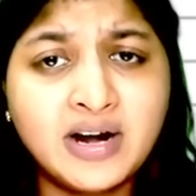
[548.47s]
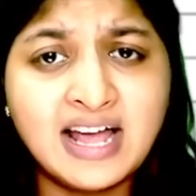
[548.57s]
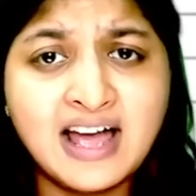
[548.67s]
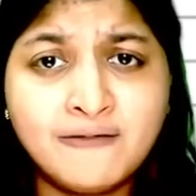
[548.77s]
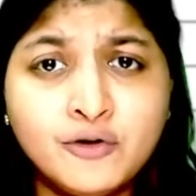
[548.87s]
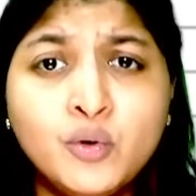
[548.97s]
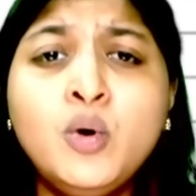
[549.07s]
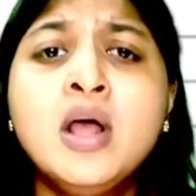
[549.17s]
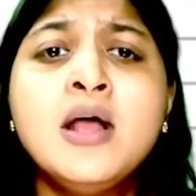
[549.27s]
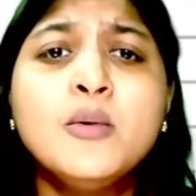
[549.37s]
I have to
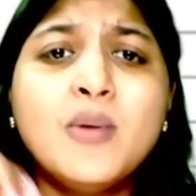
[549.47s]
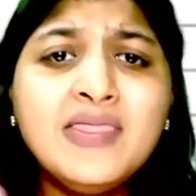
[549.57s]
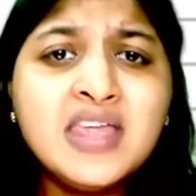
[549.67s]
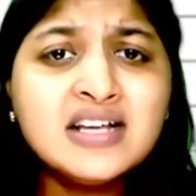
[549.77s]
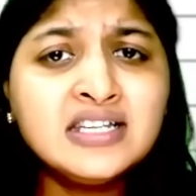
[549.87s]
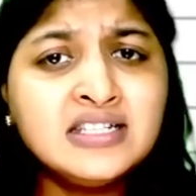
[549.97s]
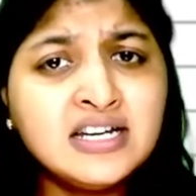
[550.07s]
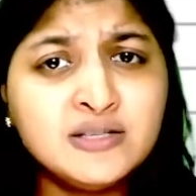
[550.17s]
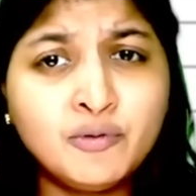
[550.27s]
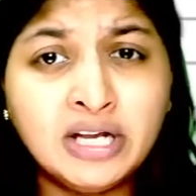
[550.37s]
do. When the
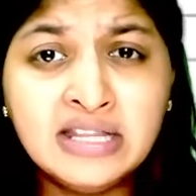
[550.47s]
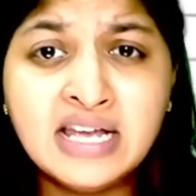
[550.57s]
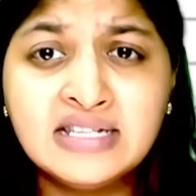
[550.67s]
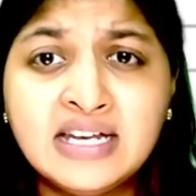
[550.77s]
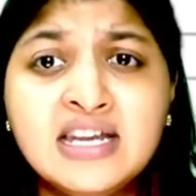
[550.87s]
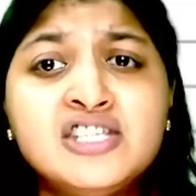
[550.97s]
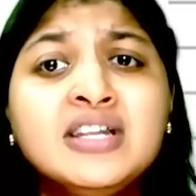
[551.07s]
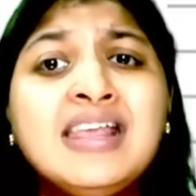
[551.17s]
assistant is putting their signature,